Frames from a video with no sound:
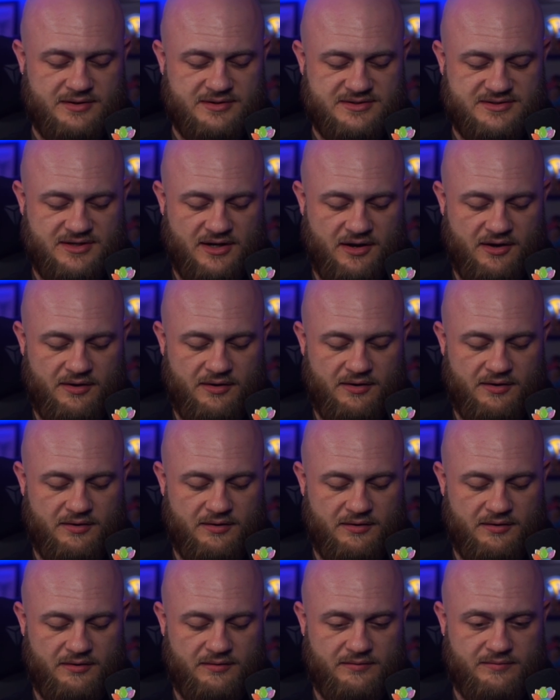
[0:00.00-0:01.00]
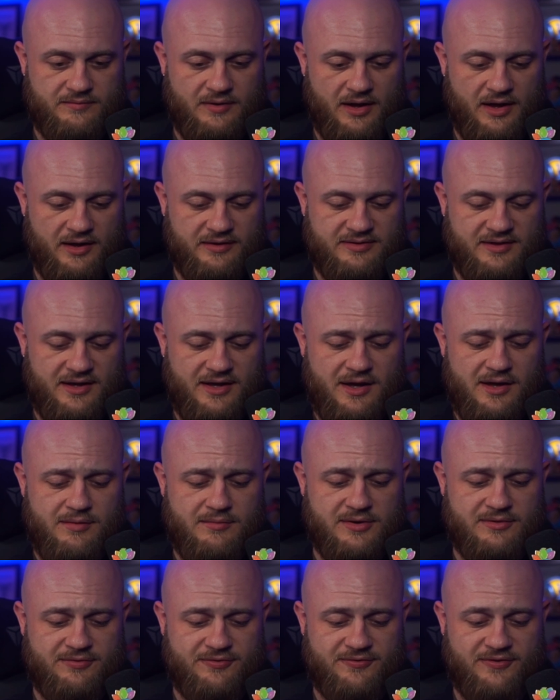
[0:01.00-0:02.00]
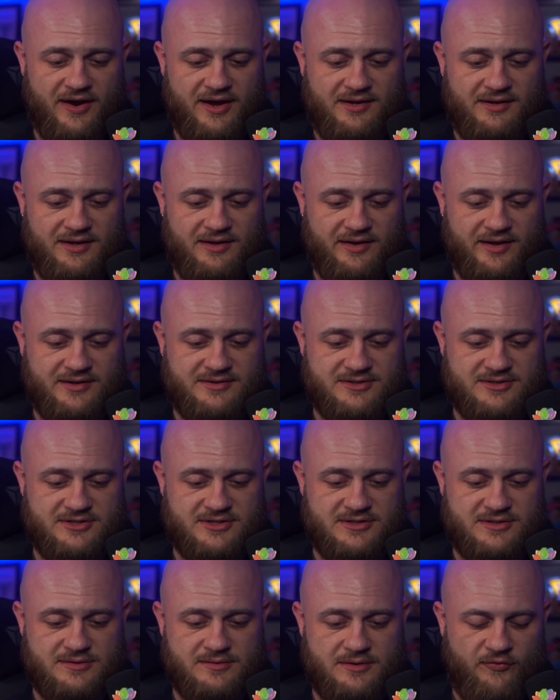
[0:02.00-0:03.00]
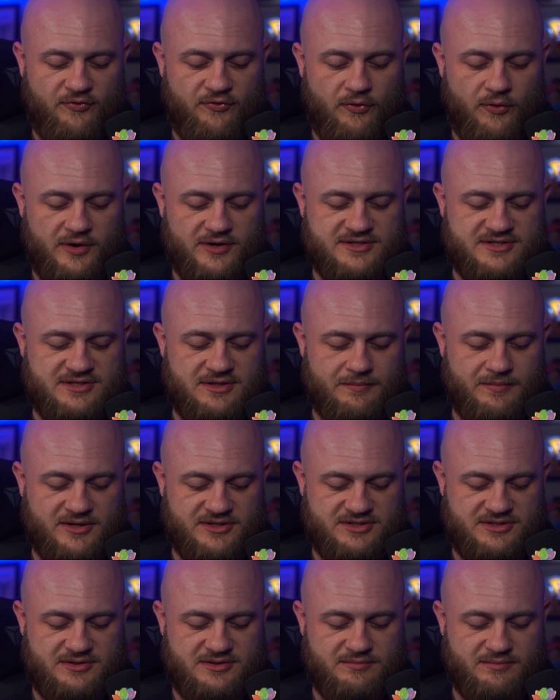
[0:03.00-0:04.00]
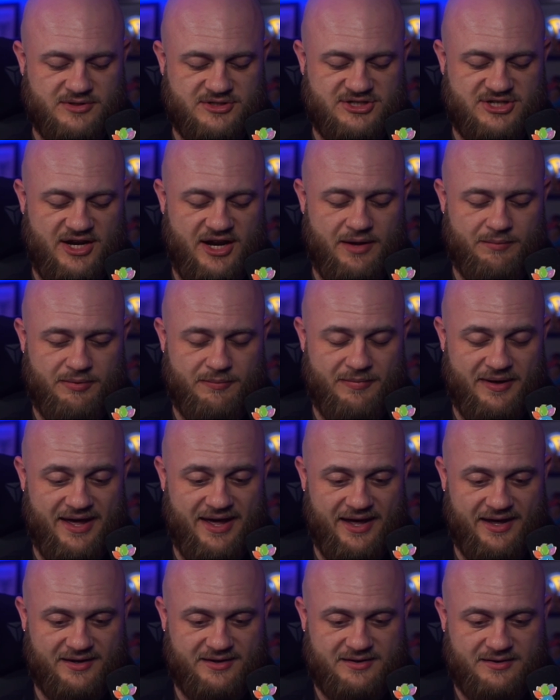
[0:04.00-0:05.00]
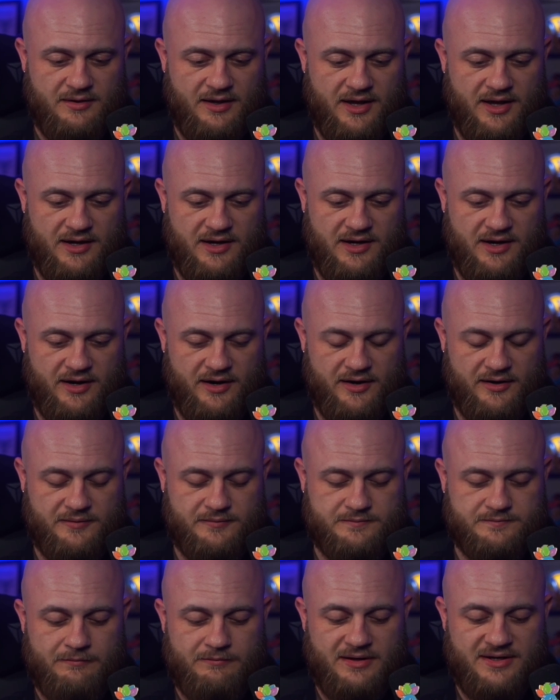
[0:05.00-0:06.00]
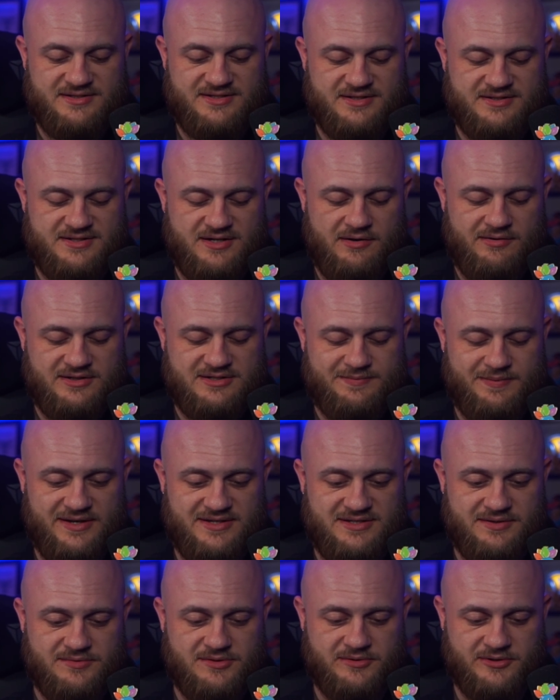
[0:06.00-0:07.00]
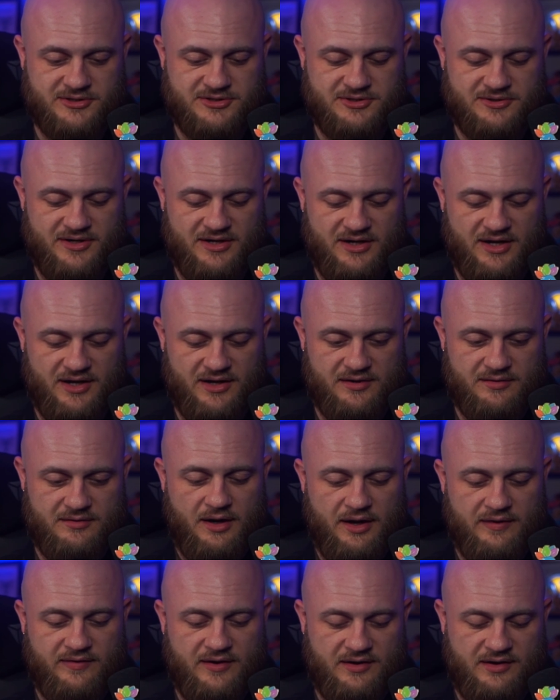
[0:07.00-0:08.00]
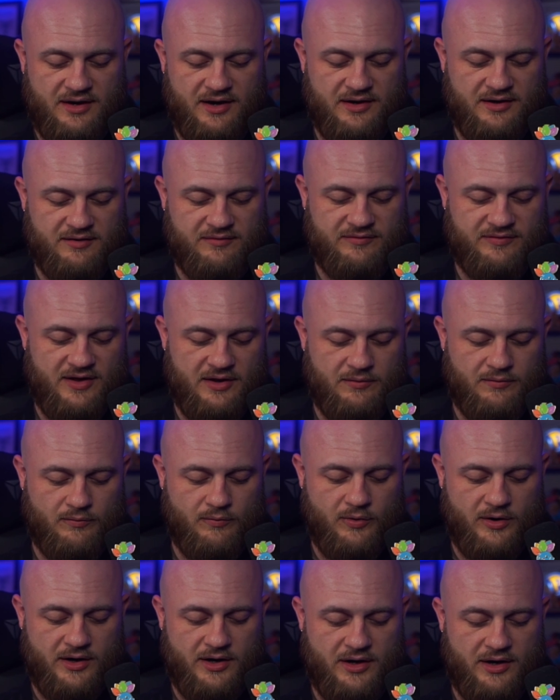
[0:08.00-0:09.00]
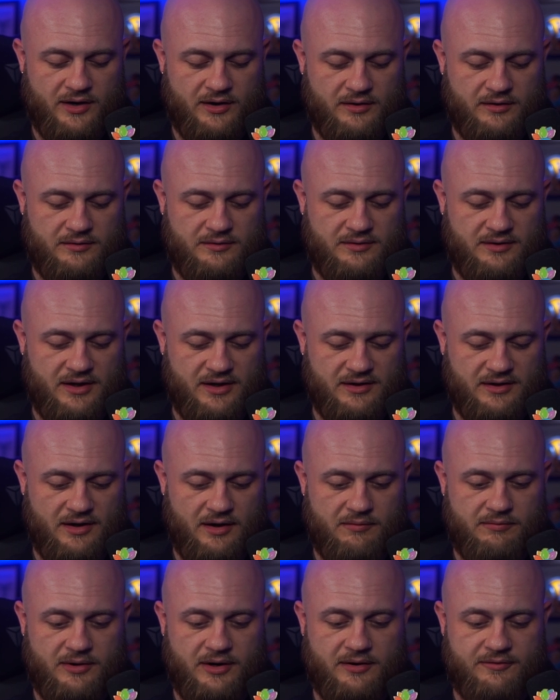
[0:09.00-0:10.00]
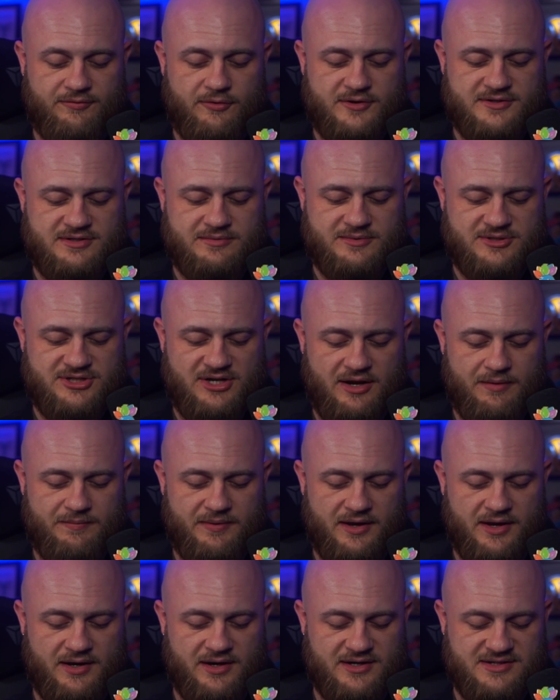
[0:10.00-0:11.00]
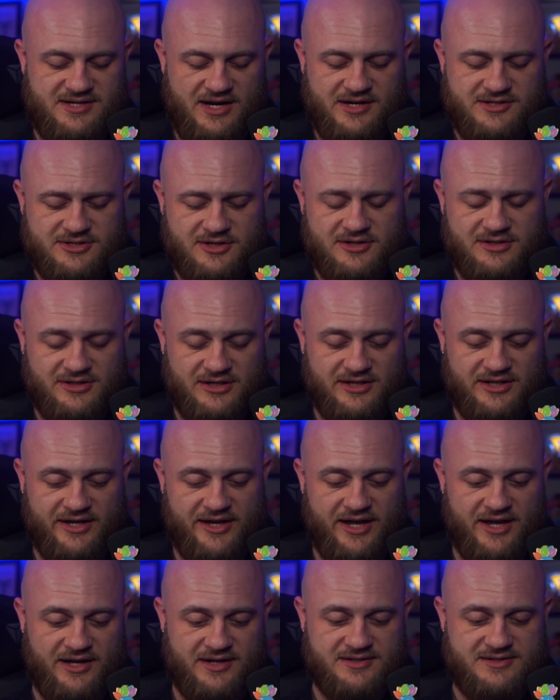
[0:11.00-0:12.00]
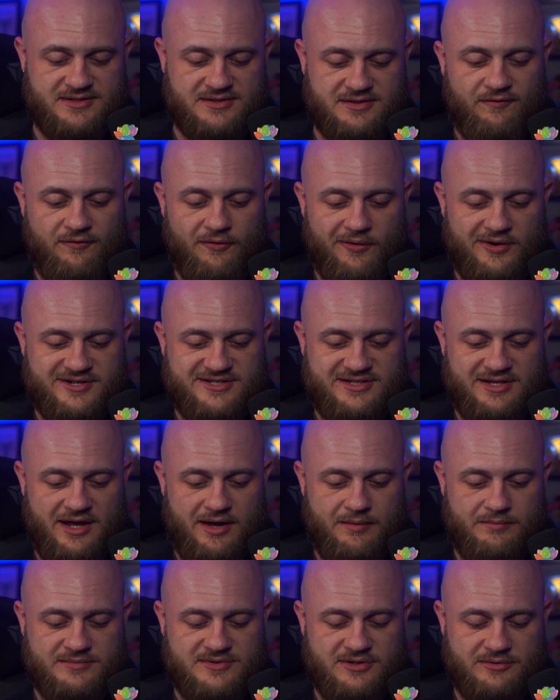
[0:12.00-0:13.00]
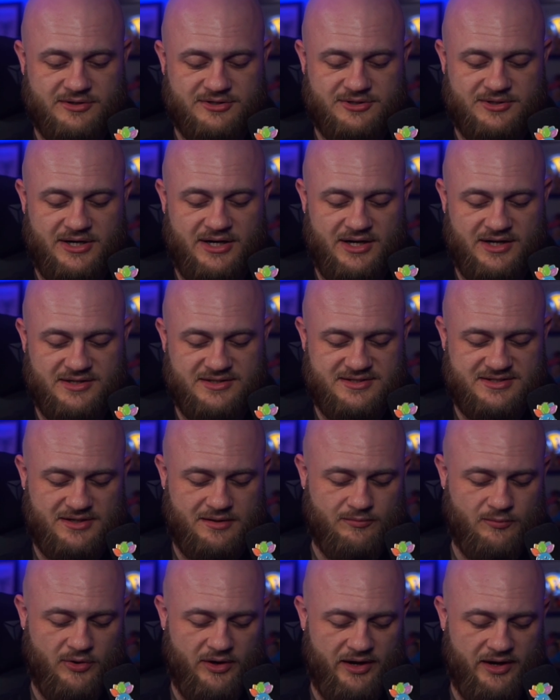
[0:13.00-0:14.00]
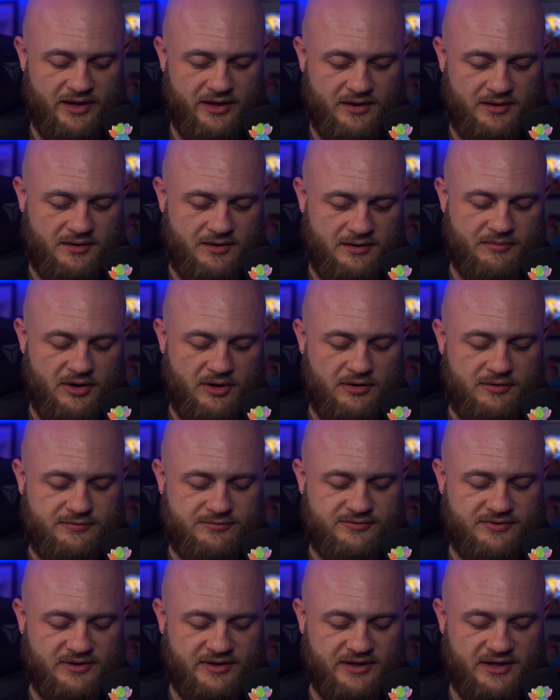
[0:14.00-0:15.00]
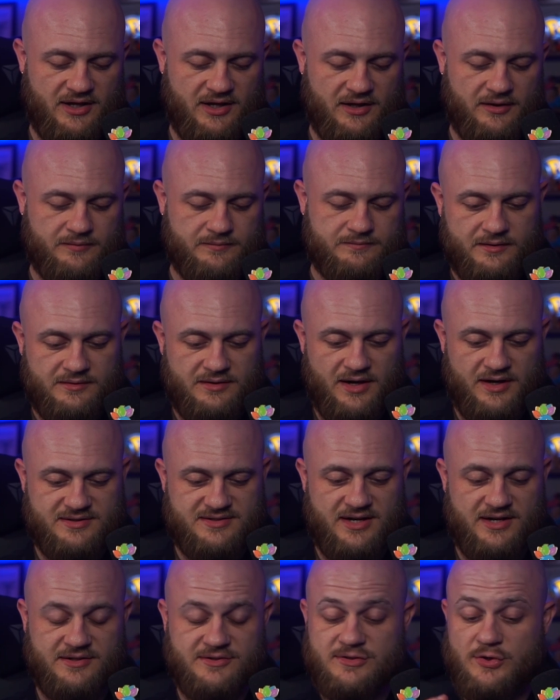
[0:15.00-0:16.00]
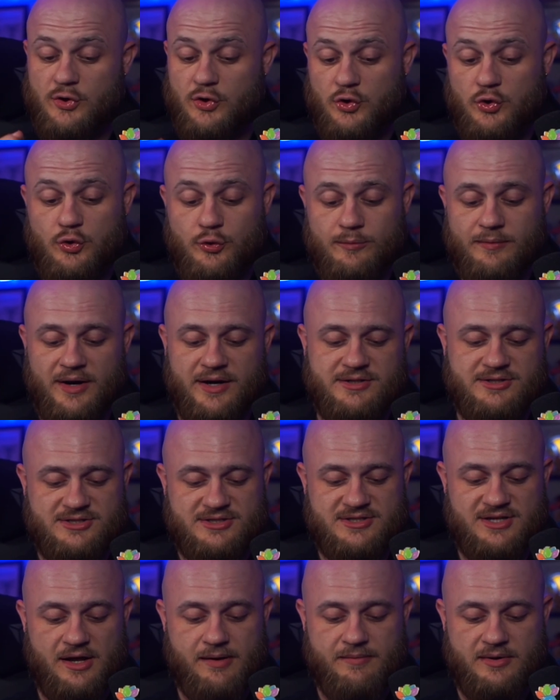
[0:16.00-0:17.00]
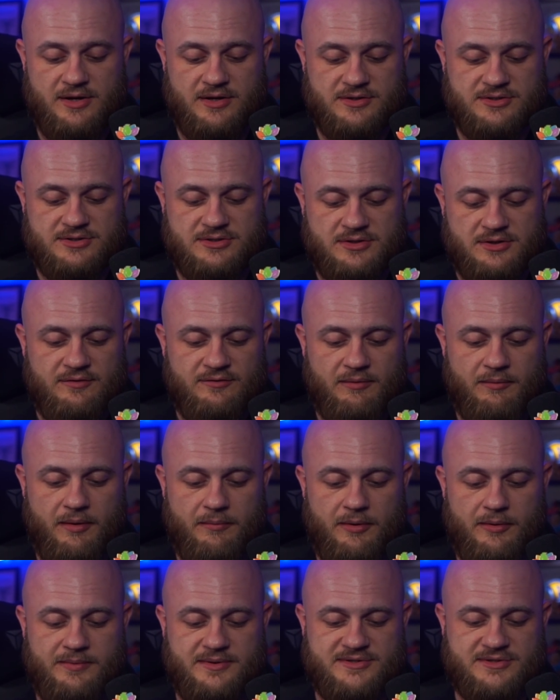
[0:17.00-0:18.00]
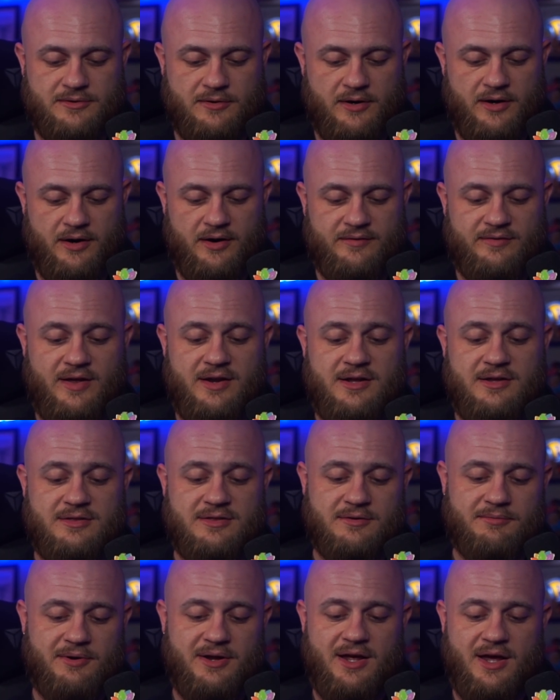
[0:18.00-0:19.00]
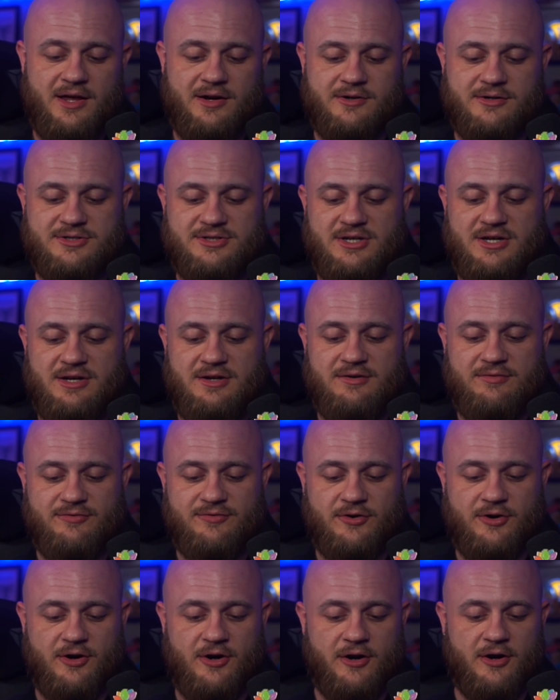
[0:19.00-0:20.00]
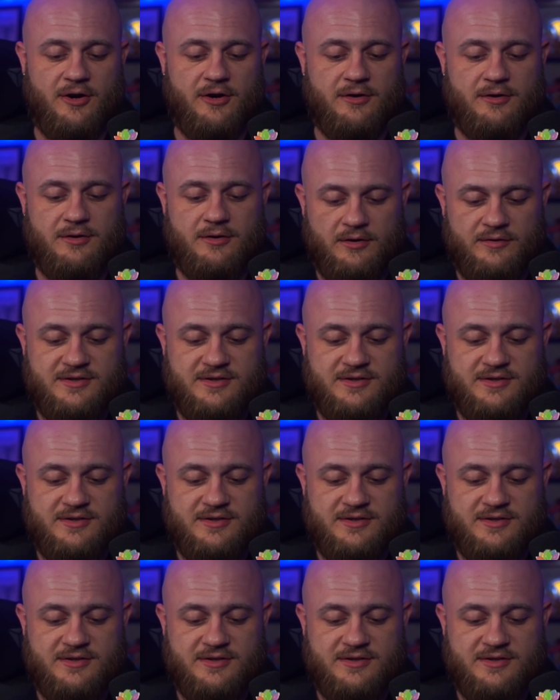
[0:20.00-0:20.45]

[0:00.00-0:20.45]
So I think I would frankly like to just force the Machamp back in here because it's so expensive to retreat it and then work on, we're going to force the Machamp in, attach on our Lilligant, force them to retreat it in some way, and hopefully not take too much damage from our Bulbasaur. They need 3 energy for...